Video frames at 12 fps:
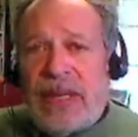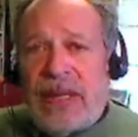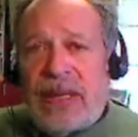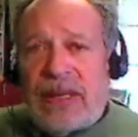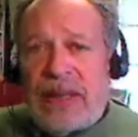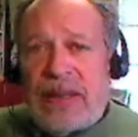
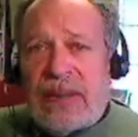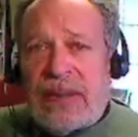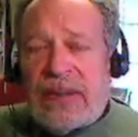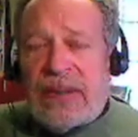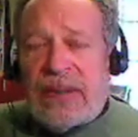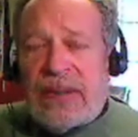
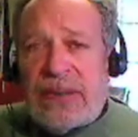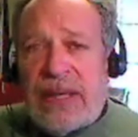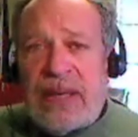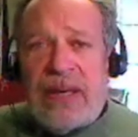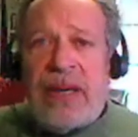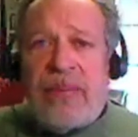Uh,
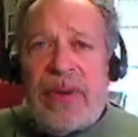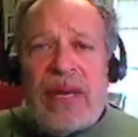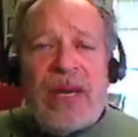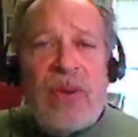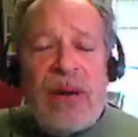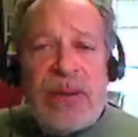income
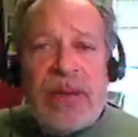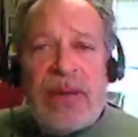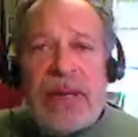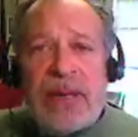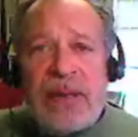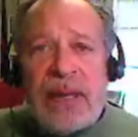
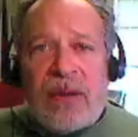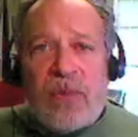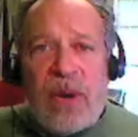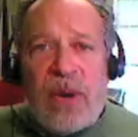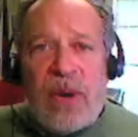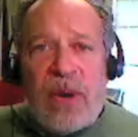inequality and
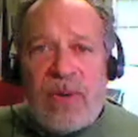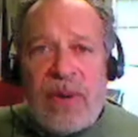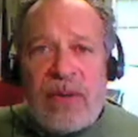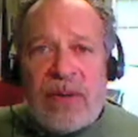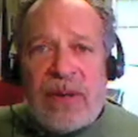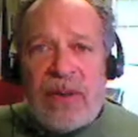wealth
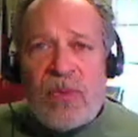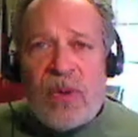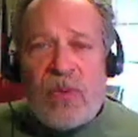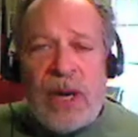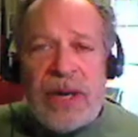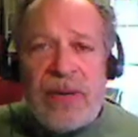inequality were
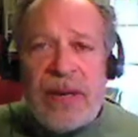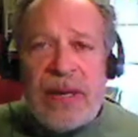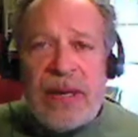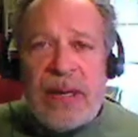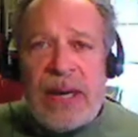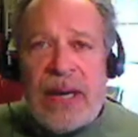
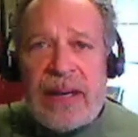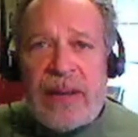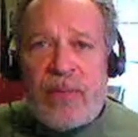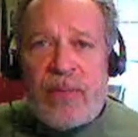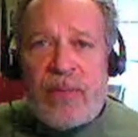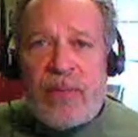widening at a
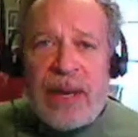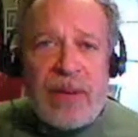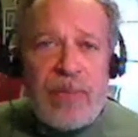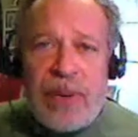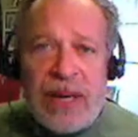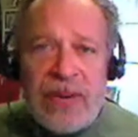
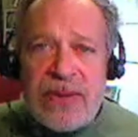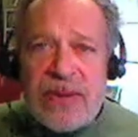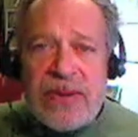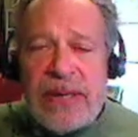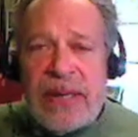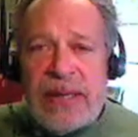breakneck pace.
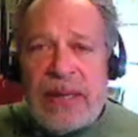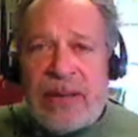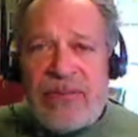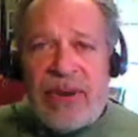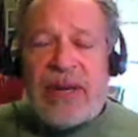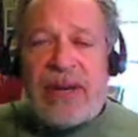In
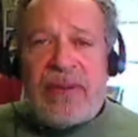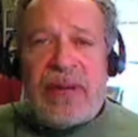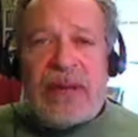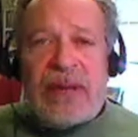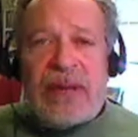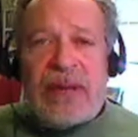fact, I
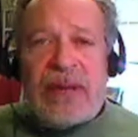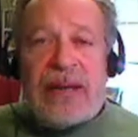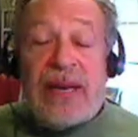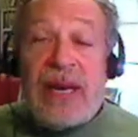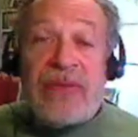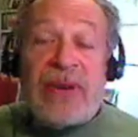think that that
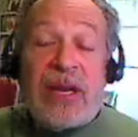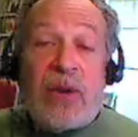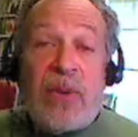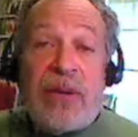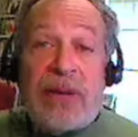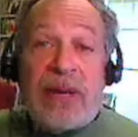kind of
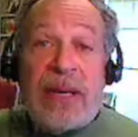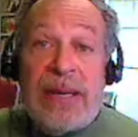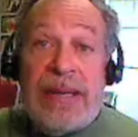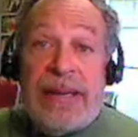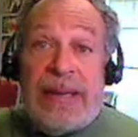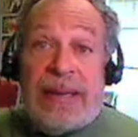inequality
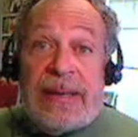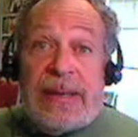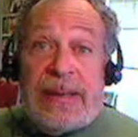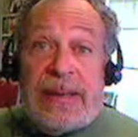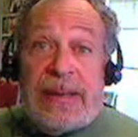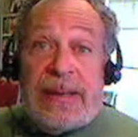
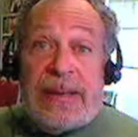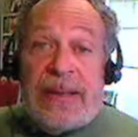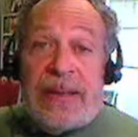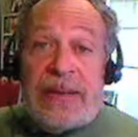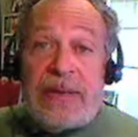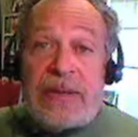uh,
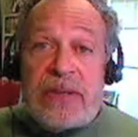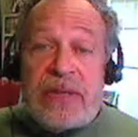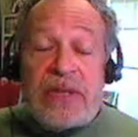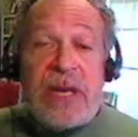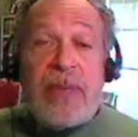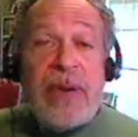is to
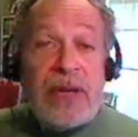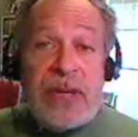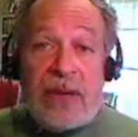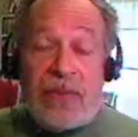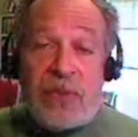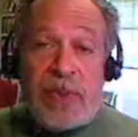some
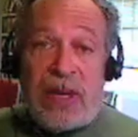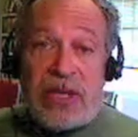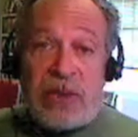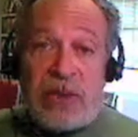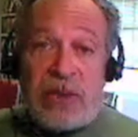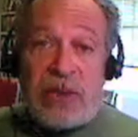extent
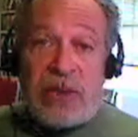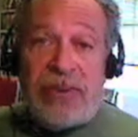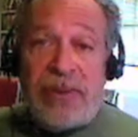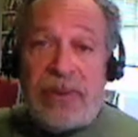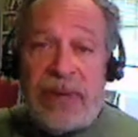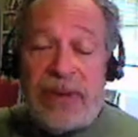responsible
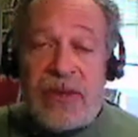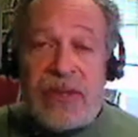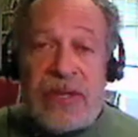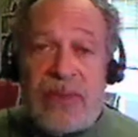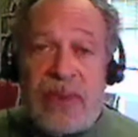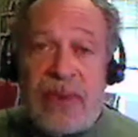for
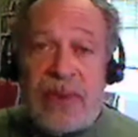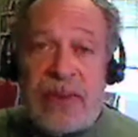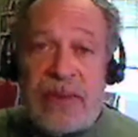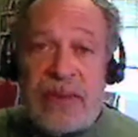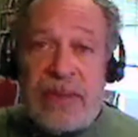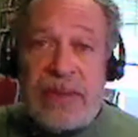
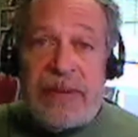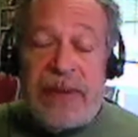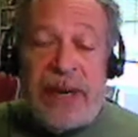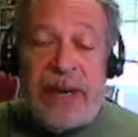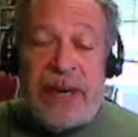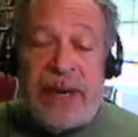consumers
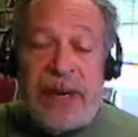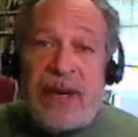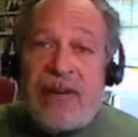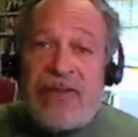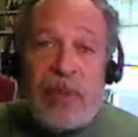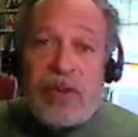not having
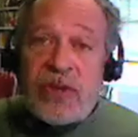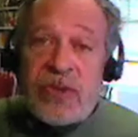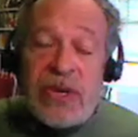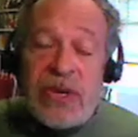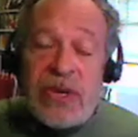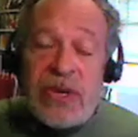enough
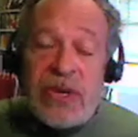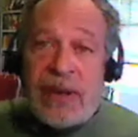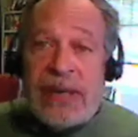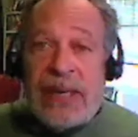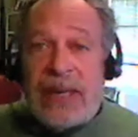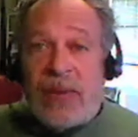purchasing power
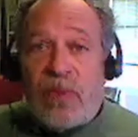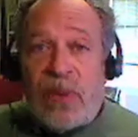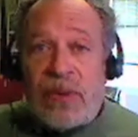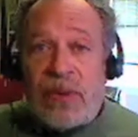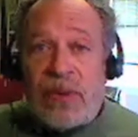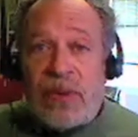
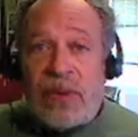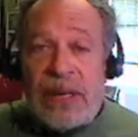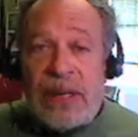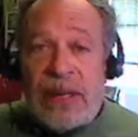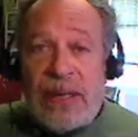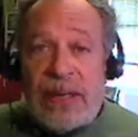once the